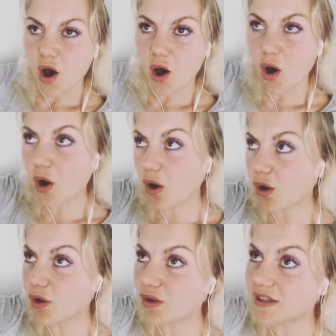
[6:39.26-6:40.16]

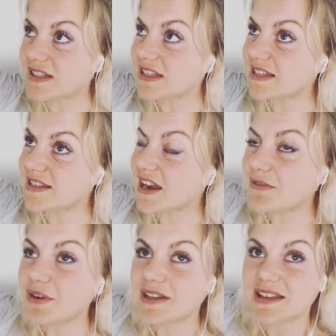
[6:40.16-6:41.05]
all these
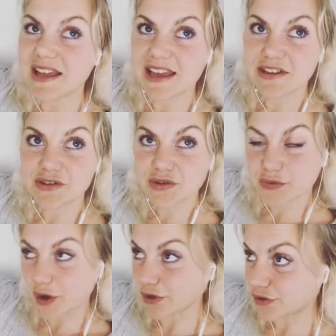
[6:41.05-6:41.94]
everyday
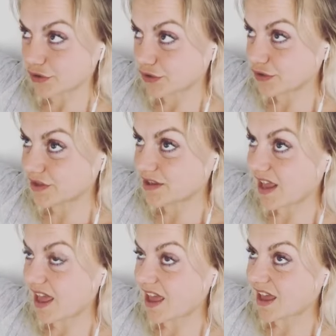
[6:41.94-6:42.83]
structures
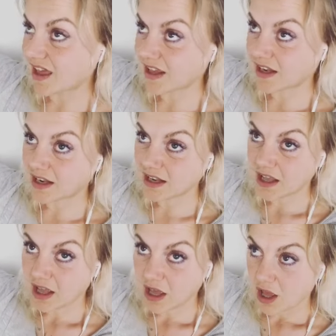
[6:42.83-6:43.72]
and
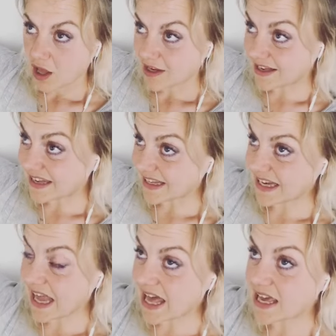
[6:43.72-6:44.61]

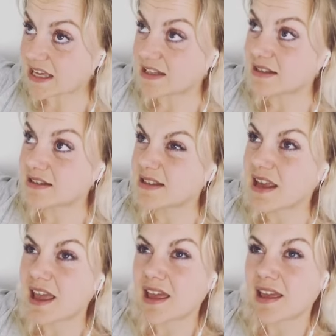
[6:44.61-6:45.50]
deadlines
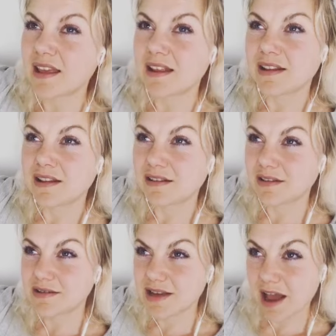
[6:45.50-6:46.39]
and
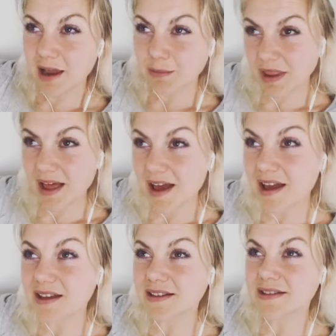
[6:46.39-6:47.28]

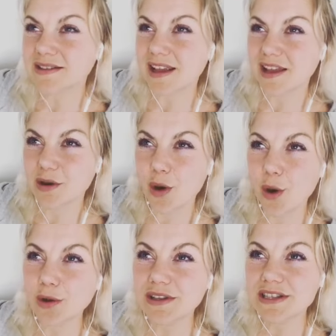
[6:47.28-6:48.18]
timelines and
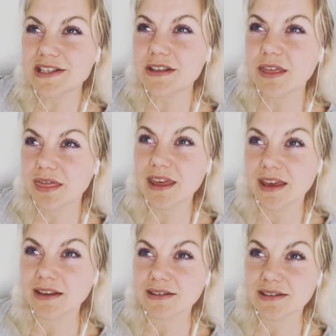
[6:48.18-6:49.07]
all these
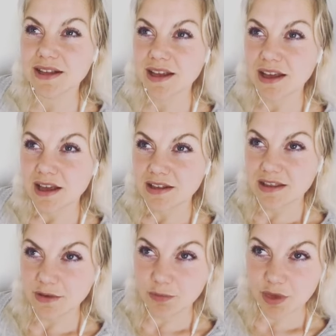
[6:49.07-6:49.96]
things
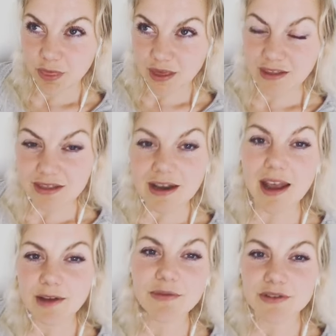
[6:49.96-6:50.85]
that we think that
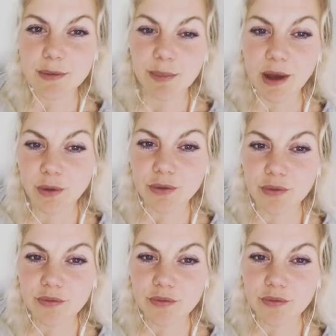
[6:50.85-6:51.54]
life is about,